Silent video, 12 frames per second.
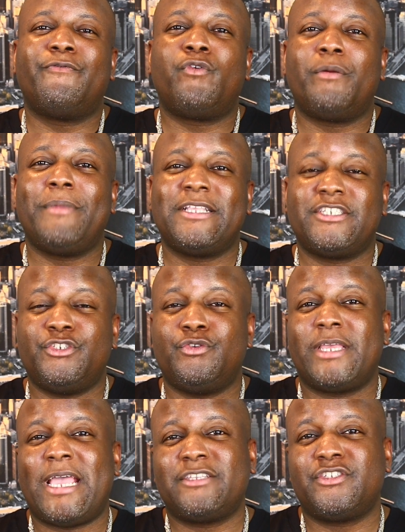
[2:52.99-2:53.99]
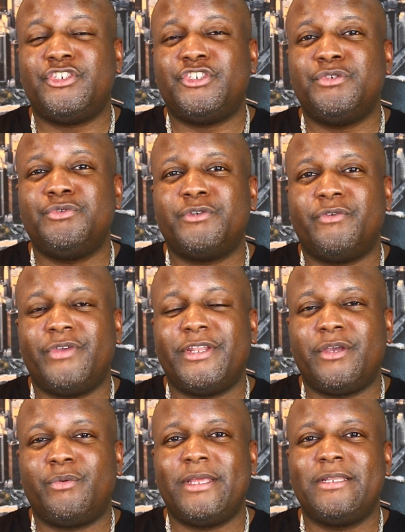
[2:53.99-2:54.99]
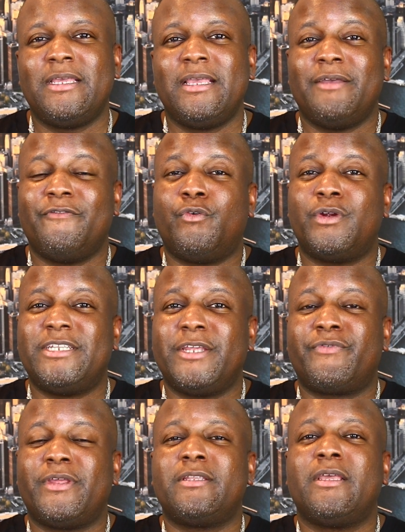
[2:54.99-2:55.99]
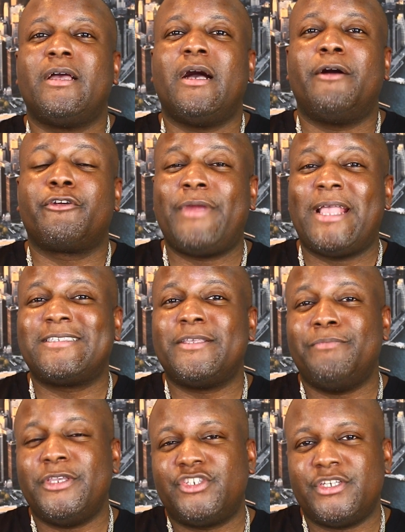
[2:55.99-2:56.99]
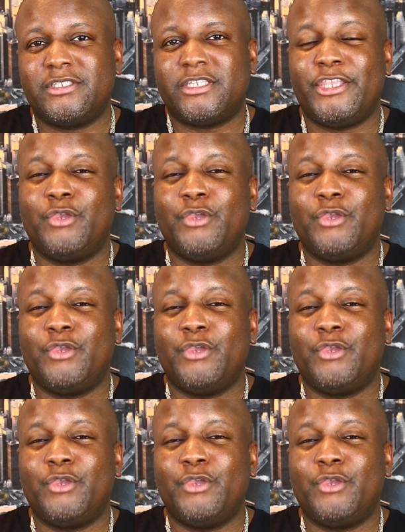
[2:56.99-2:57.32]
formats that you can actually shoot your video in for different uh, grant submissions.